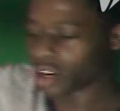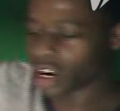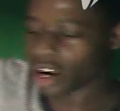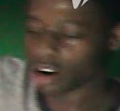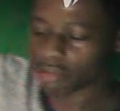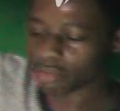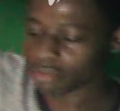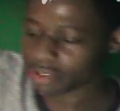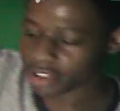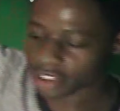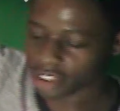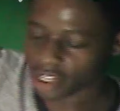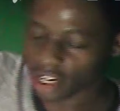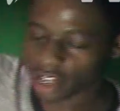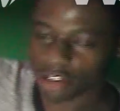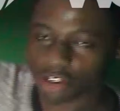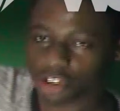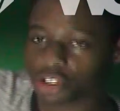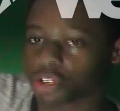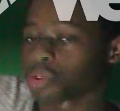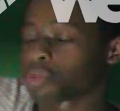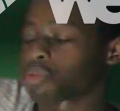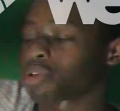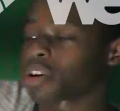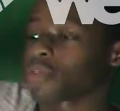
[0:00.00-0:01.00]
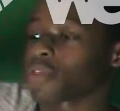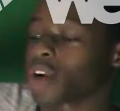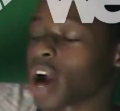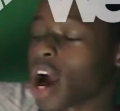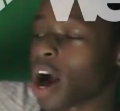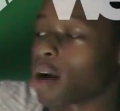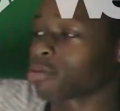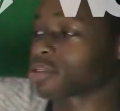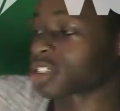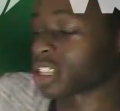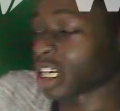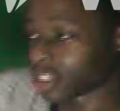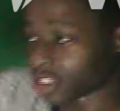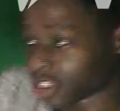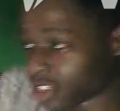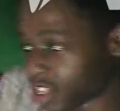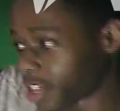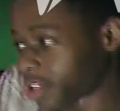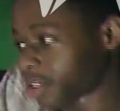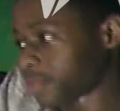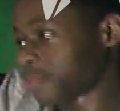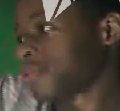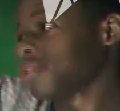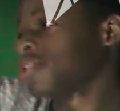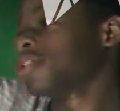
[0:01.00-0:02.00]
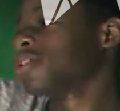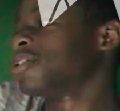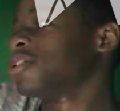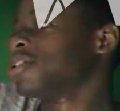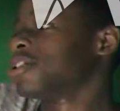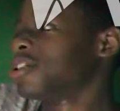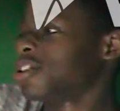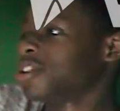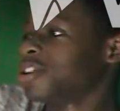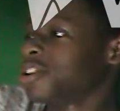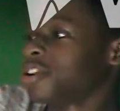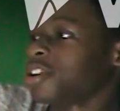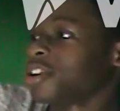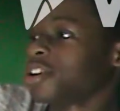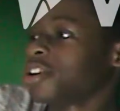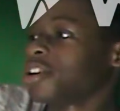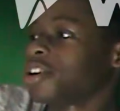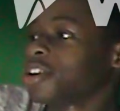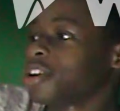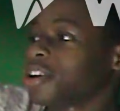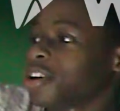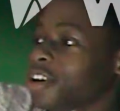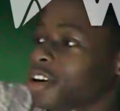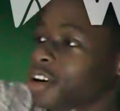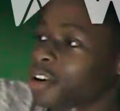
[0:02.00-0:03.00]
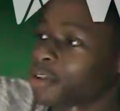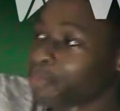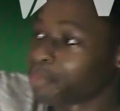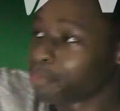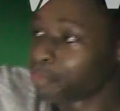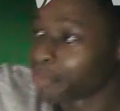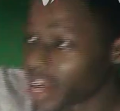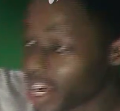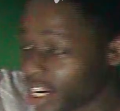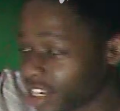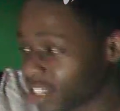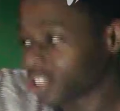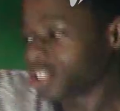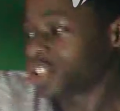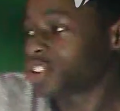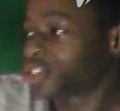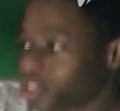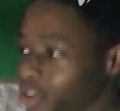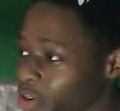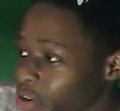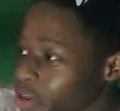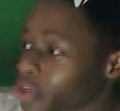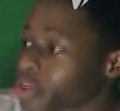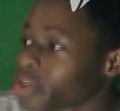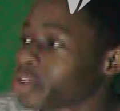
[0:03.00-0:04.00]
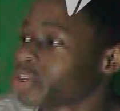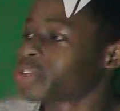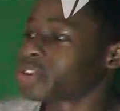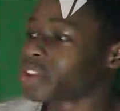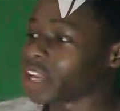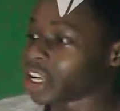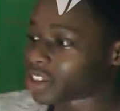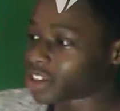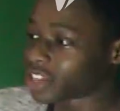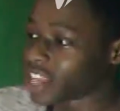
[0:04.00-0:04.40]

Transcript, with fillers: out with the talent show or whatever. I was like, Nick, make sure that